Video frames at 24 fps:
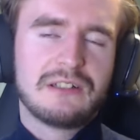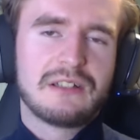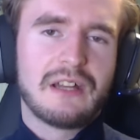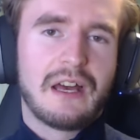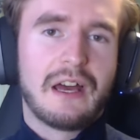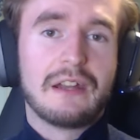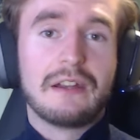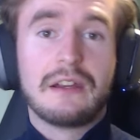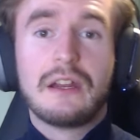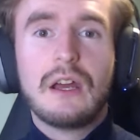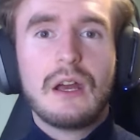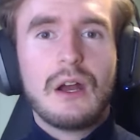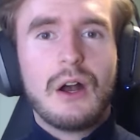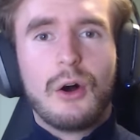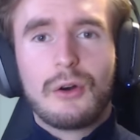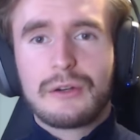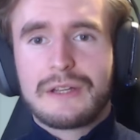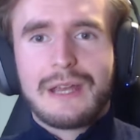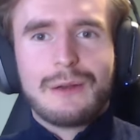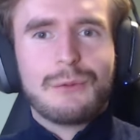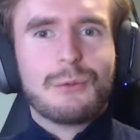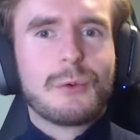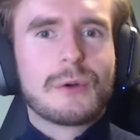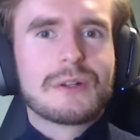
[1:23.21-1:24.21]
And
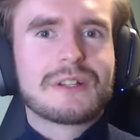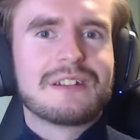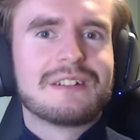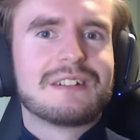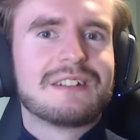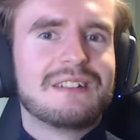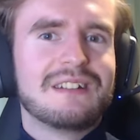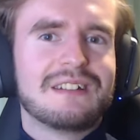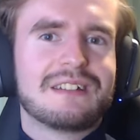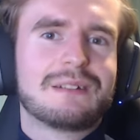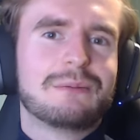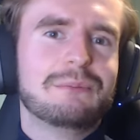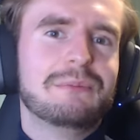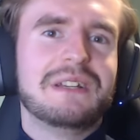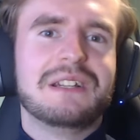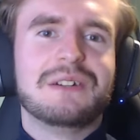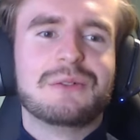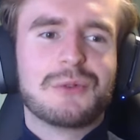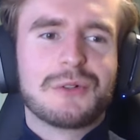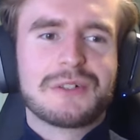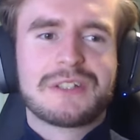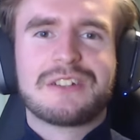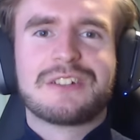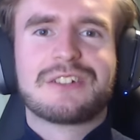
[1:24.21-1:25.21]
okay, what does this
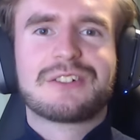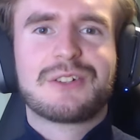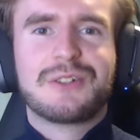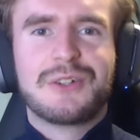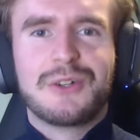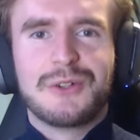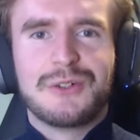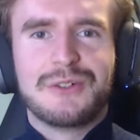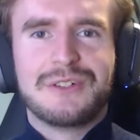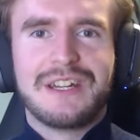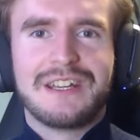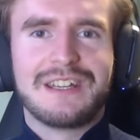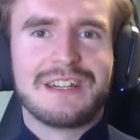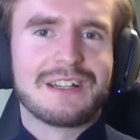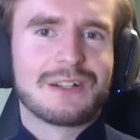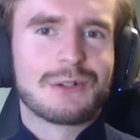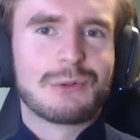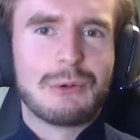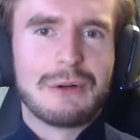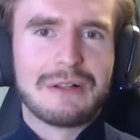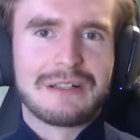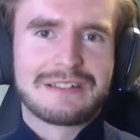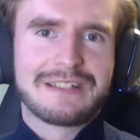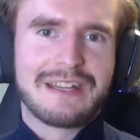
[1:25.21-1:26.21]
mean? What does good data
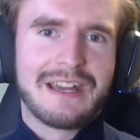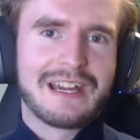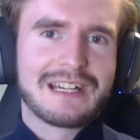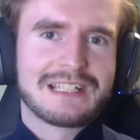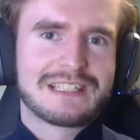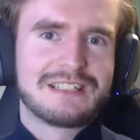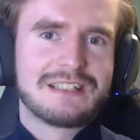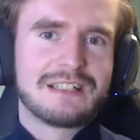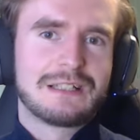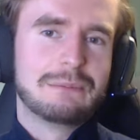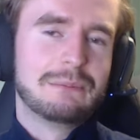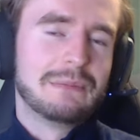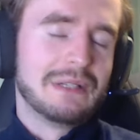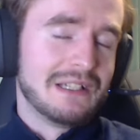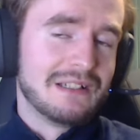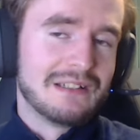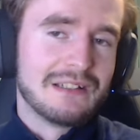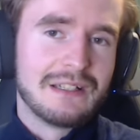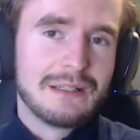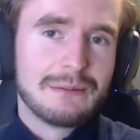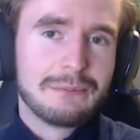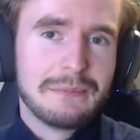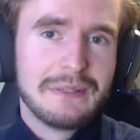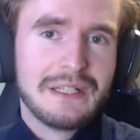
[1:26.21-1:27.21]
quality actually mean?
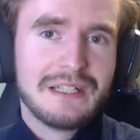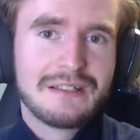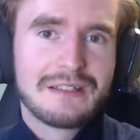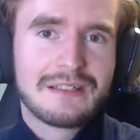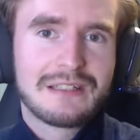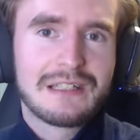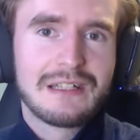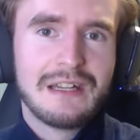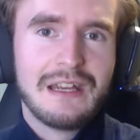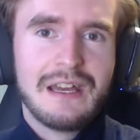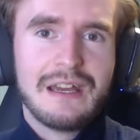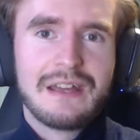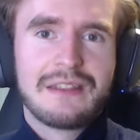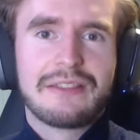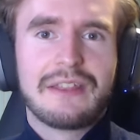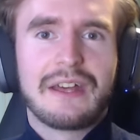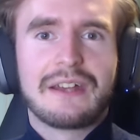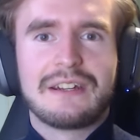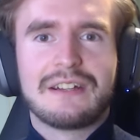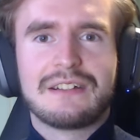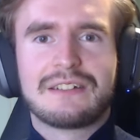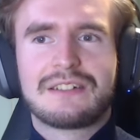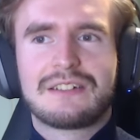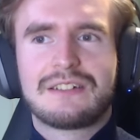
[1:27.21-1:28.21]
It means that
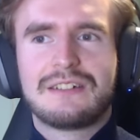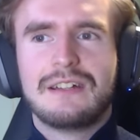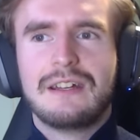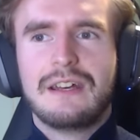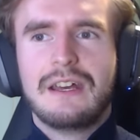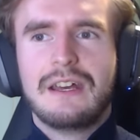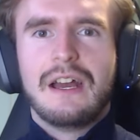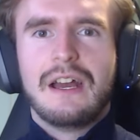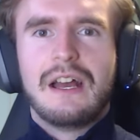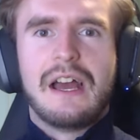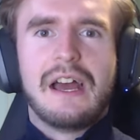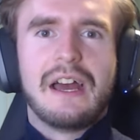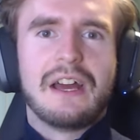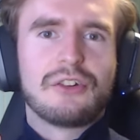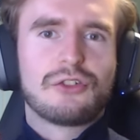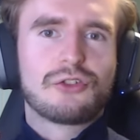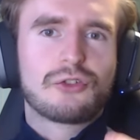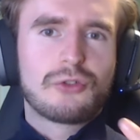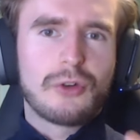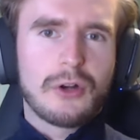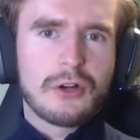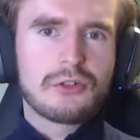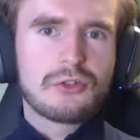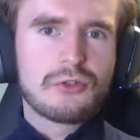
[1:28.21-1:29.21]
it's
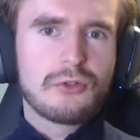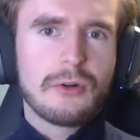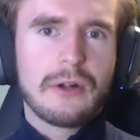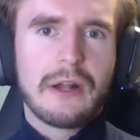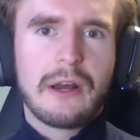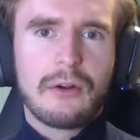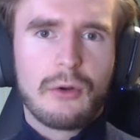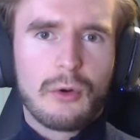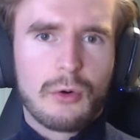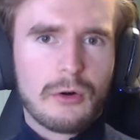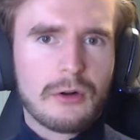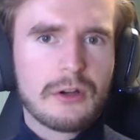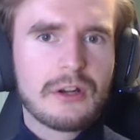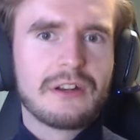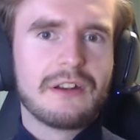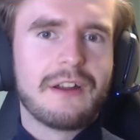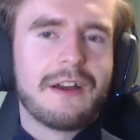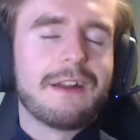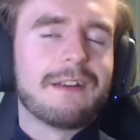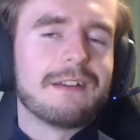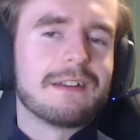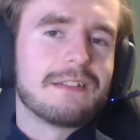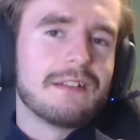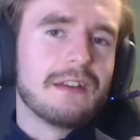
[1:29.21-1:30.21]
structured and
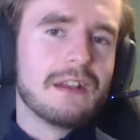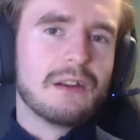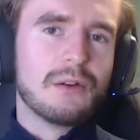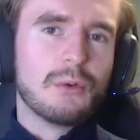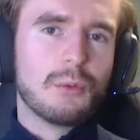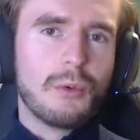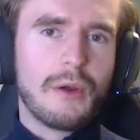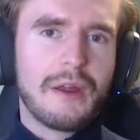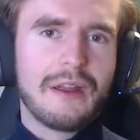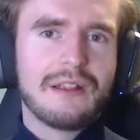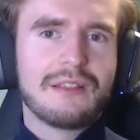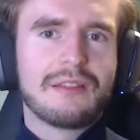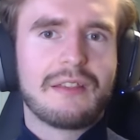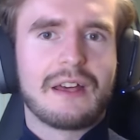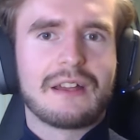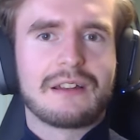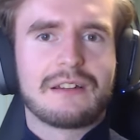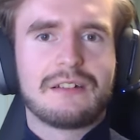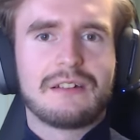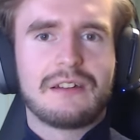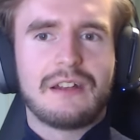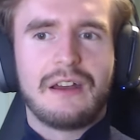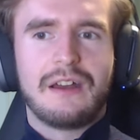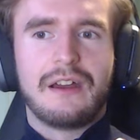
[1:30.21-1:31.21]
organized in a way
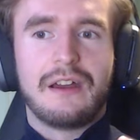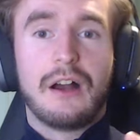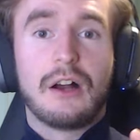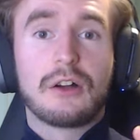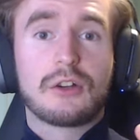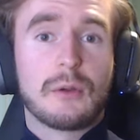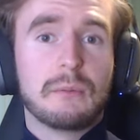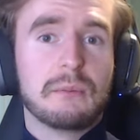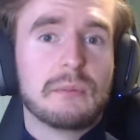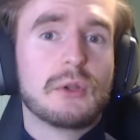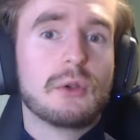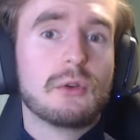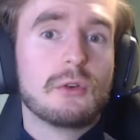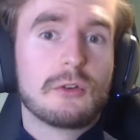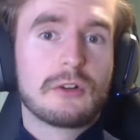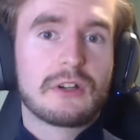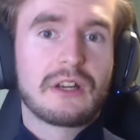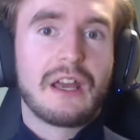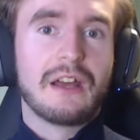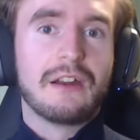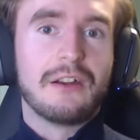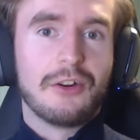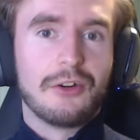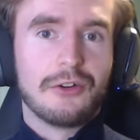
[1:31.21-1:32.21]
that a computer
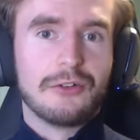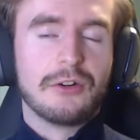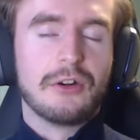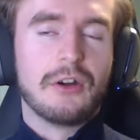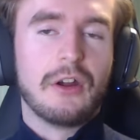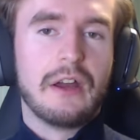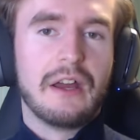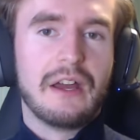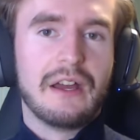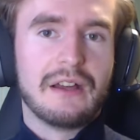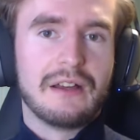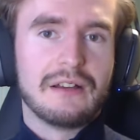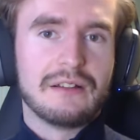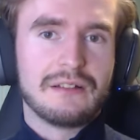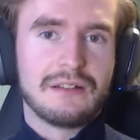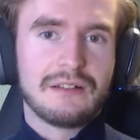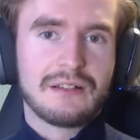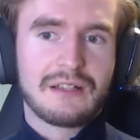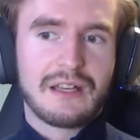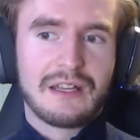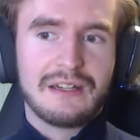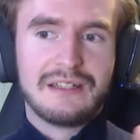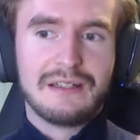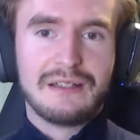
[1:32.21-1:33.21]

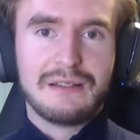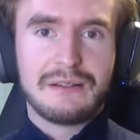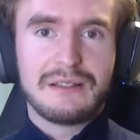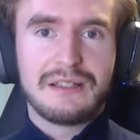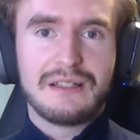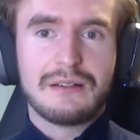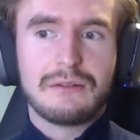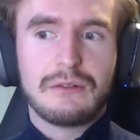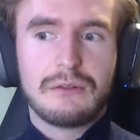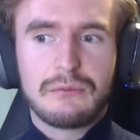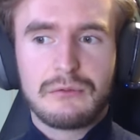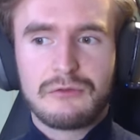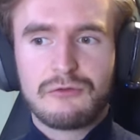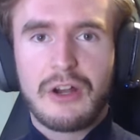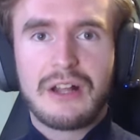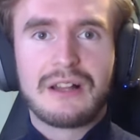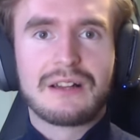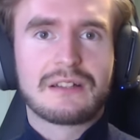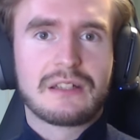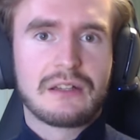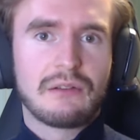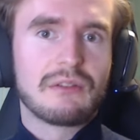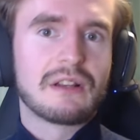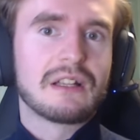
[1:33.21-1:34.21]
can
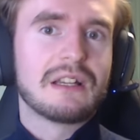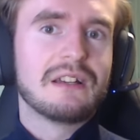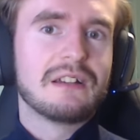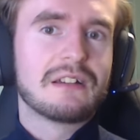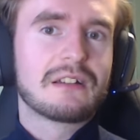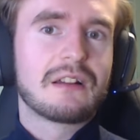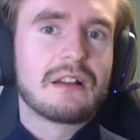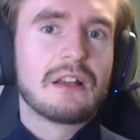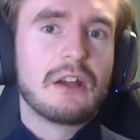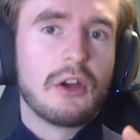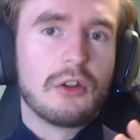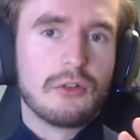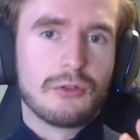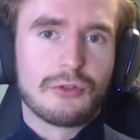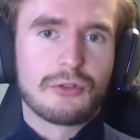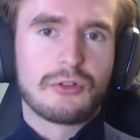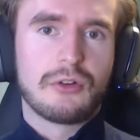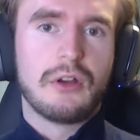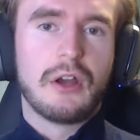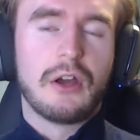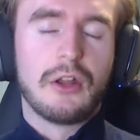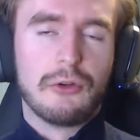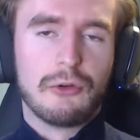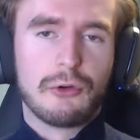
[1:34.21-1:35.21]
relatively easily
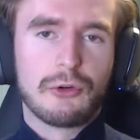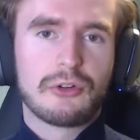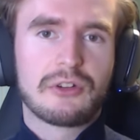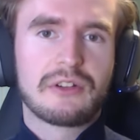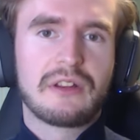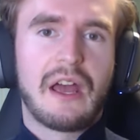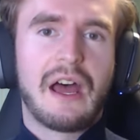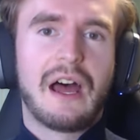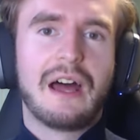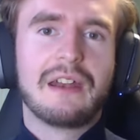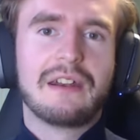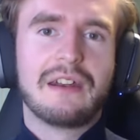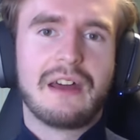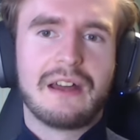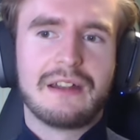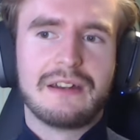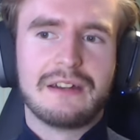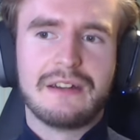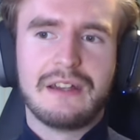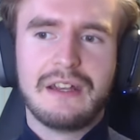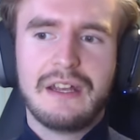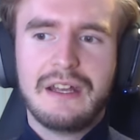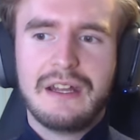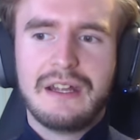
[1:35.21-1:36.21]
understand,
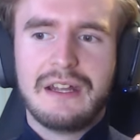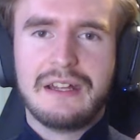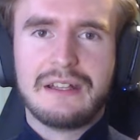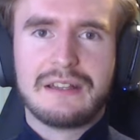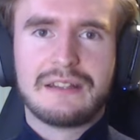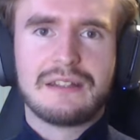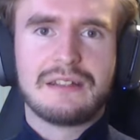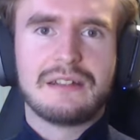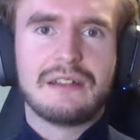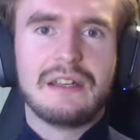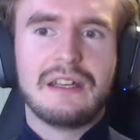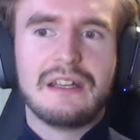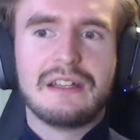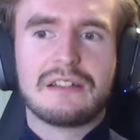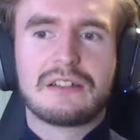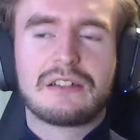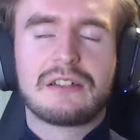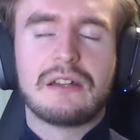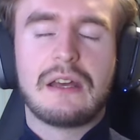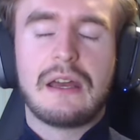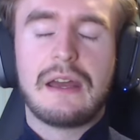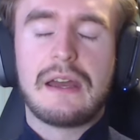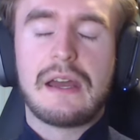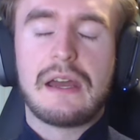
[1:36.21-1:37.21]
and
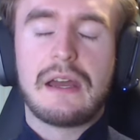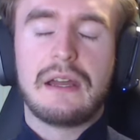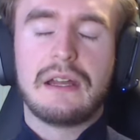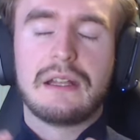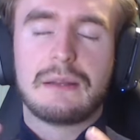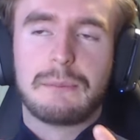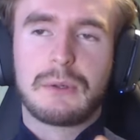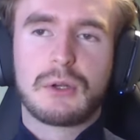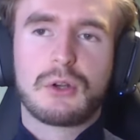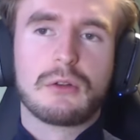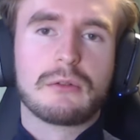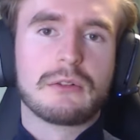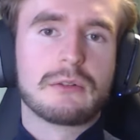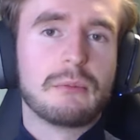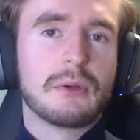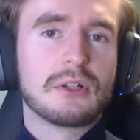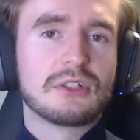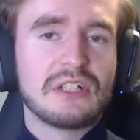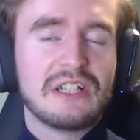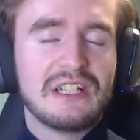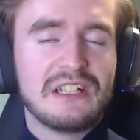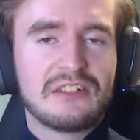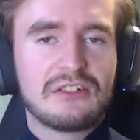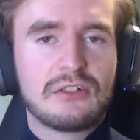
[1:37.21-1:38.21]
it becomes
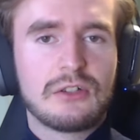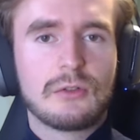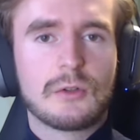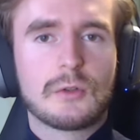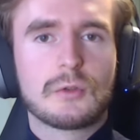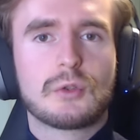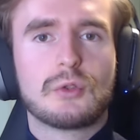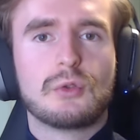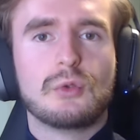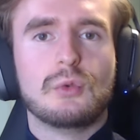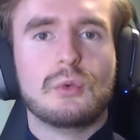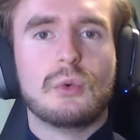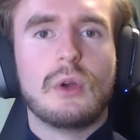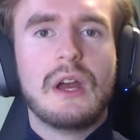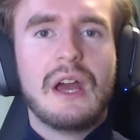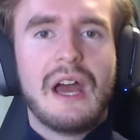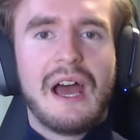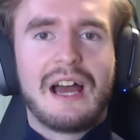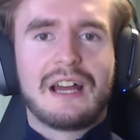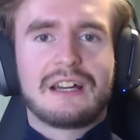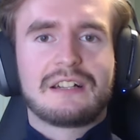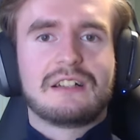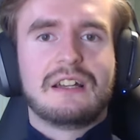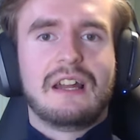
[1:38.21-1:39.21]
much easier to
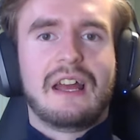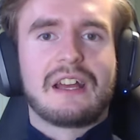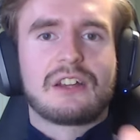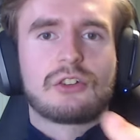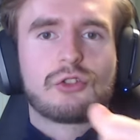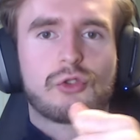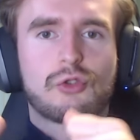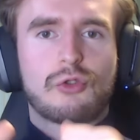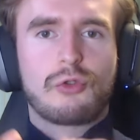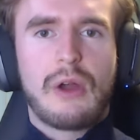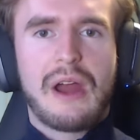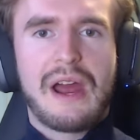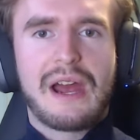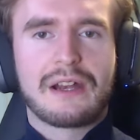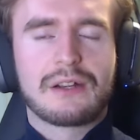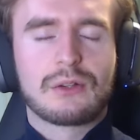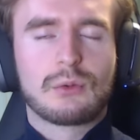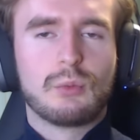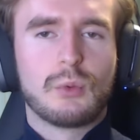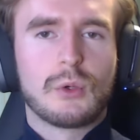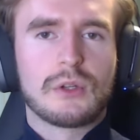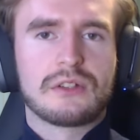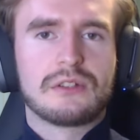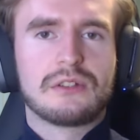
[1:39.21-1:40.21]
actually extract
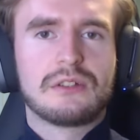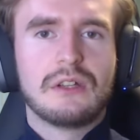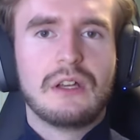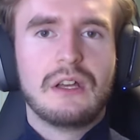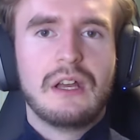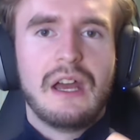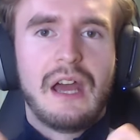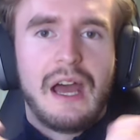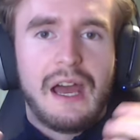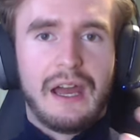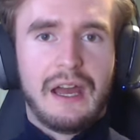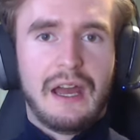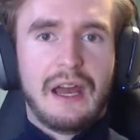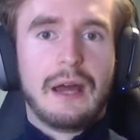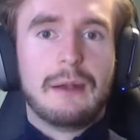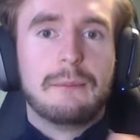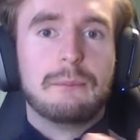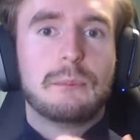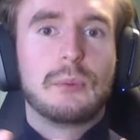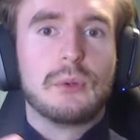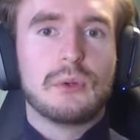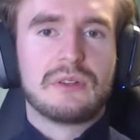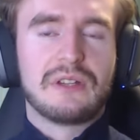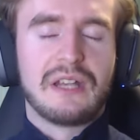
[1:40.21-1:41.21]
and
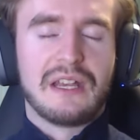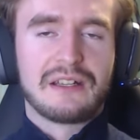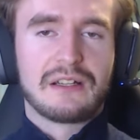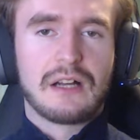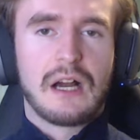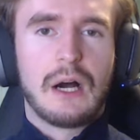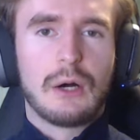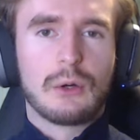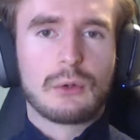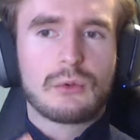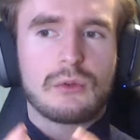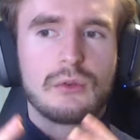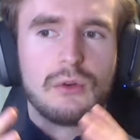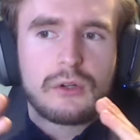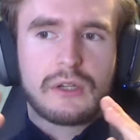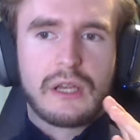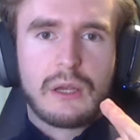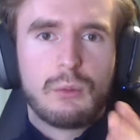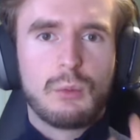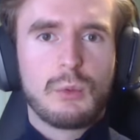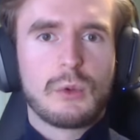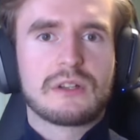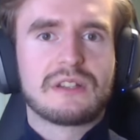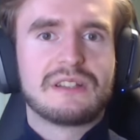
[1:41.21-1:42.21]
take out,
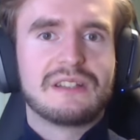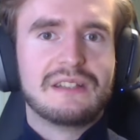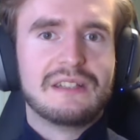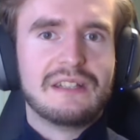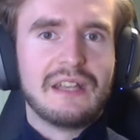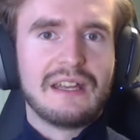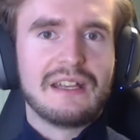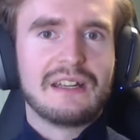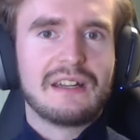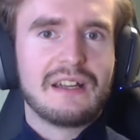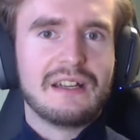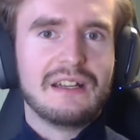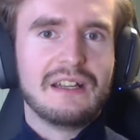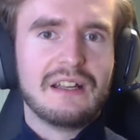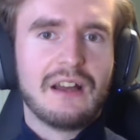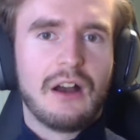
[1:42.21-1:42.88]
okay, what data